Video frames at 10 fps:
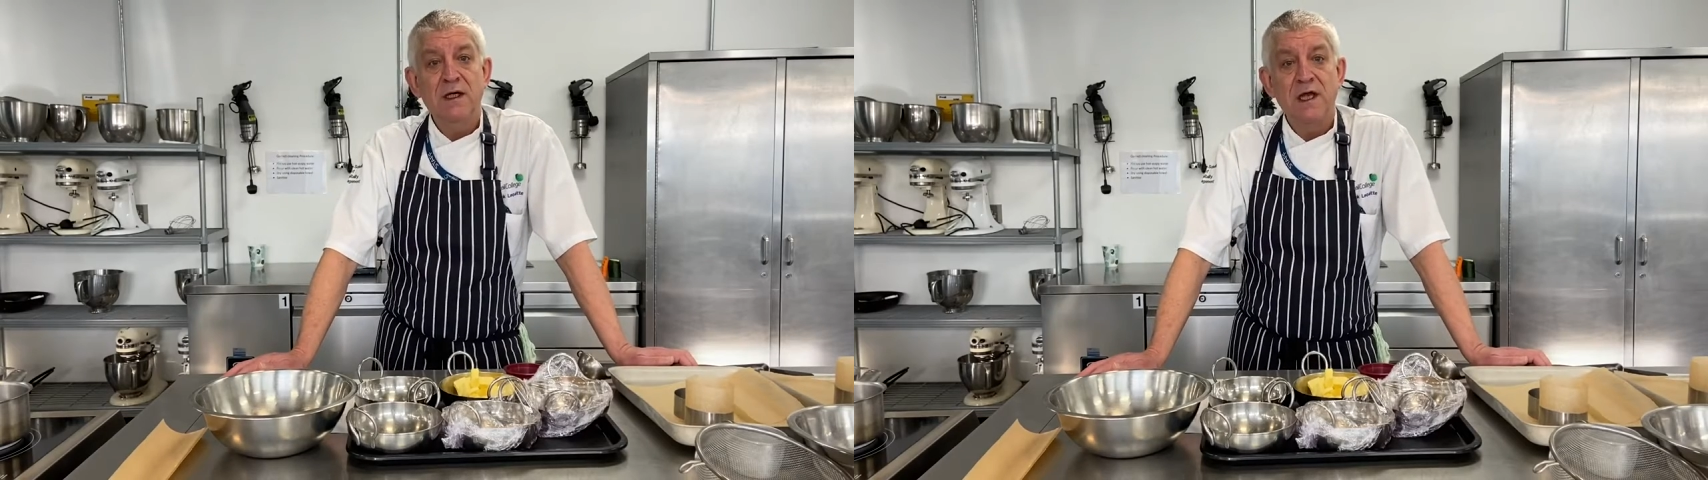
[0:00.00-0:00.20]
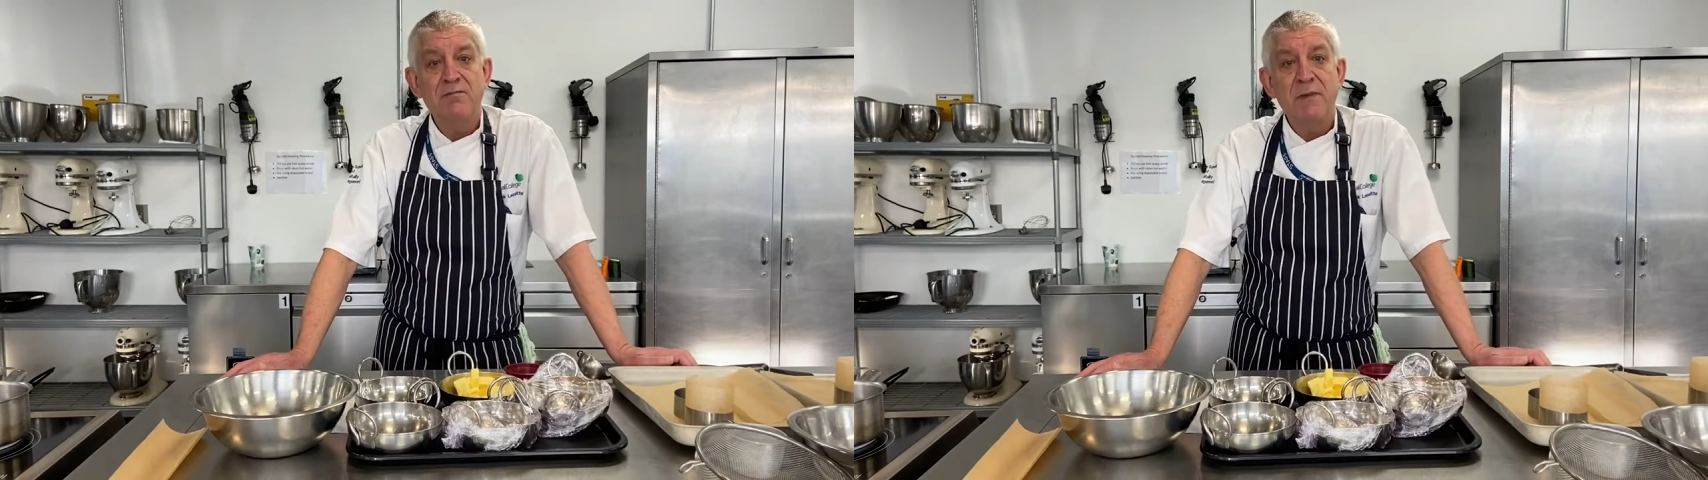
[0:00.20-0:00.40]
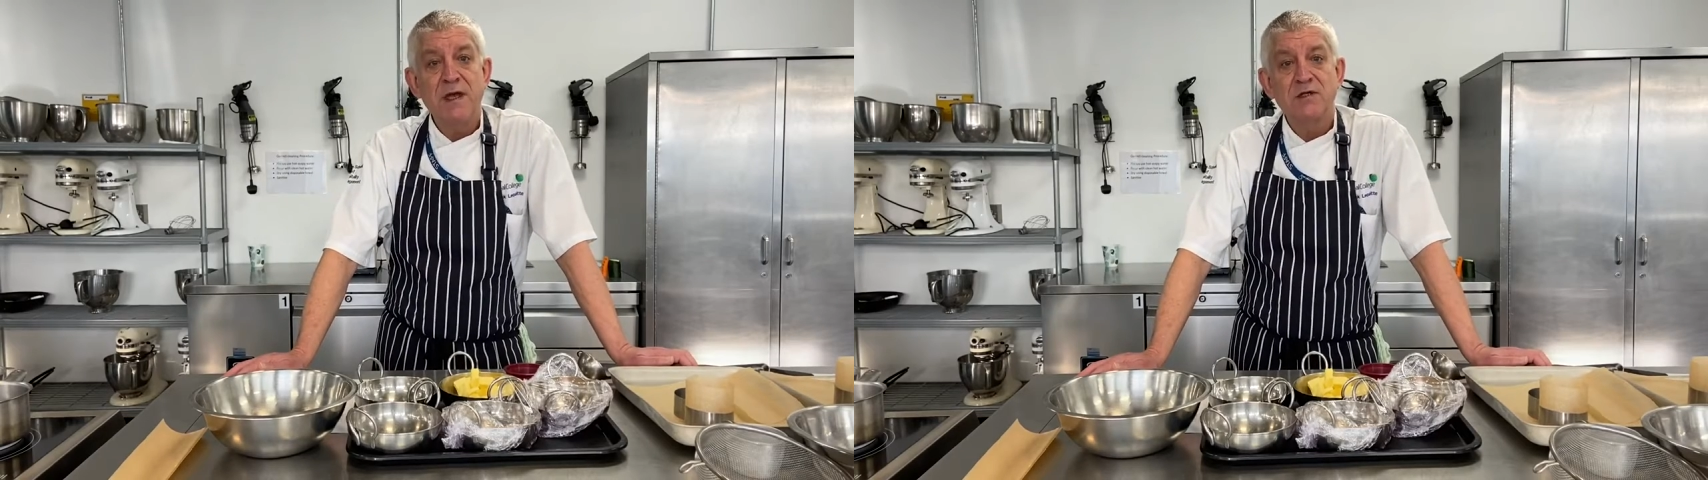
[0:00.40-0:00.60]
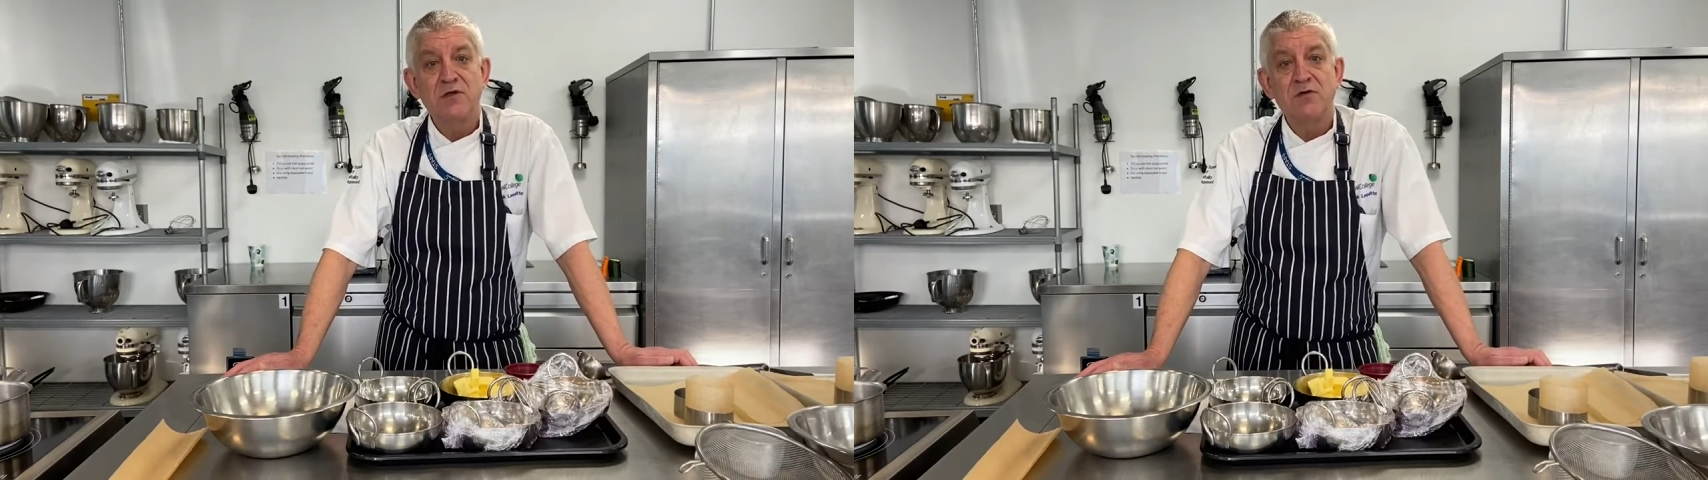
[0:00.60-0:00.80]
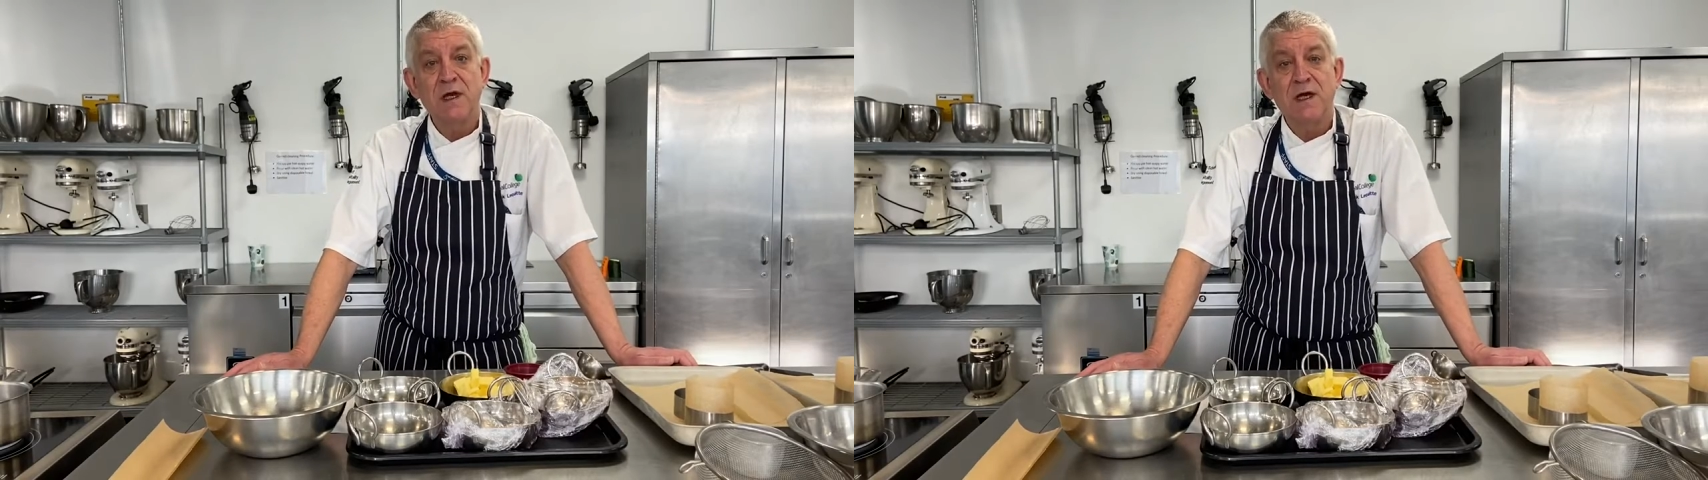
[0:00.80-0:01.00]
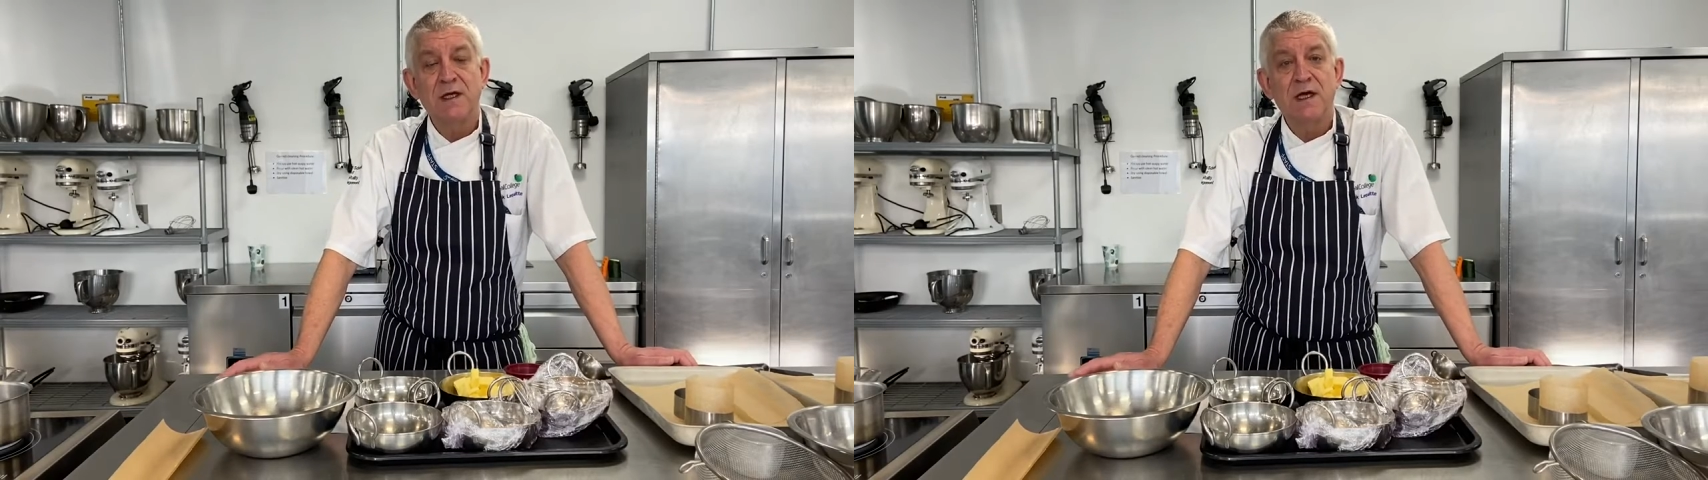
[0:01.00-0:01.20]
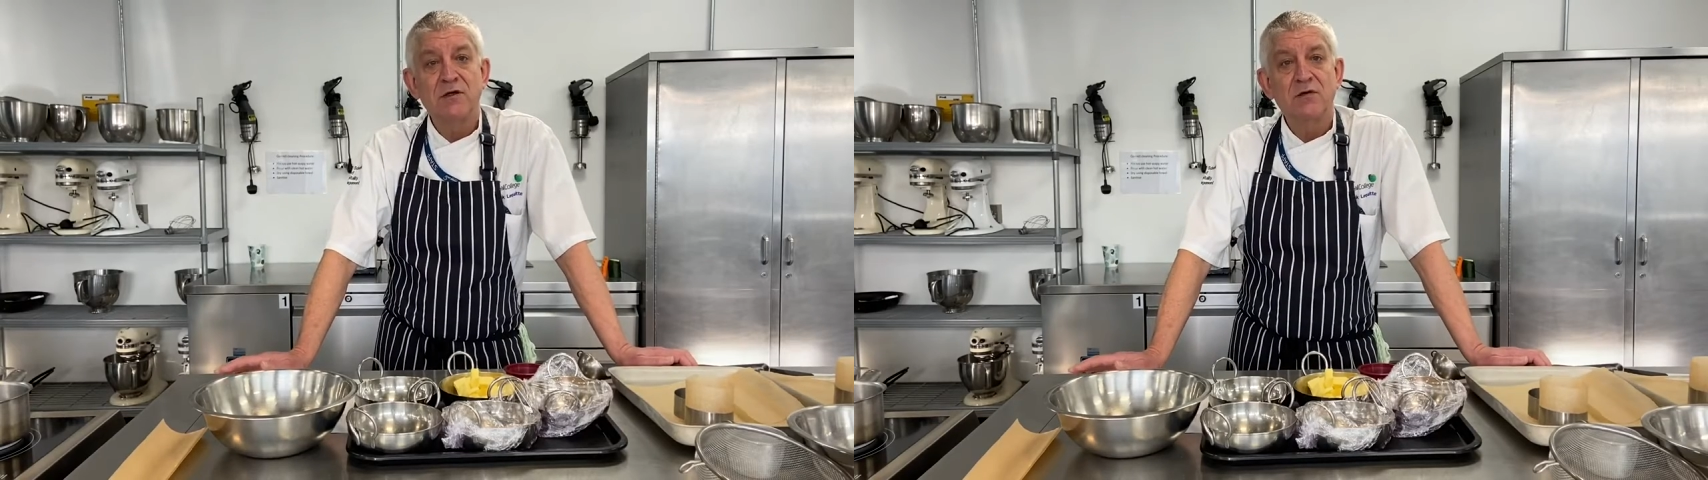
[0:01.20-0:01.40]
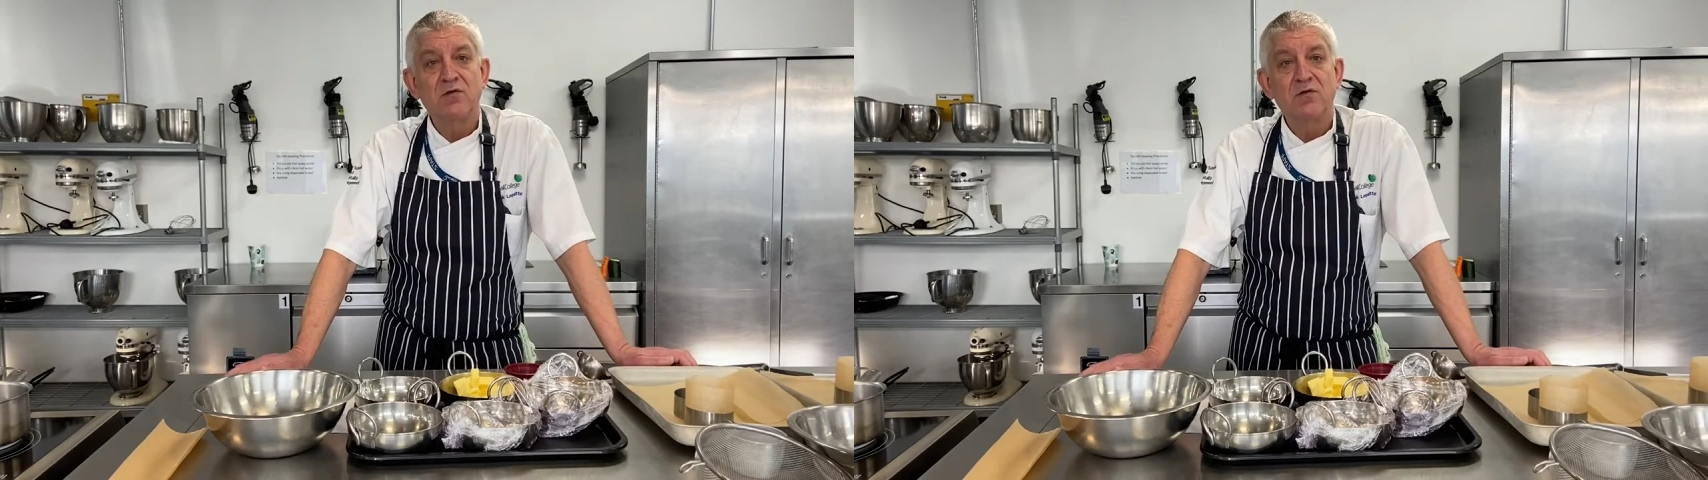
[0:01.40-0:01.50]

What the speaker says: in pastry, and that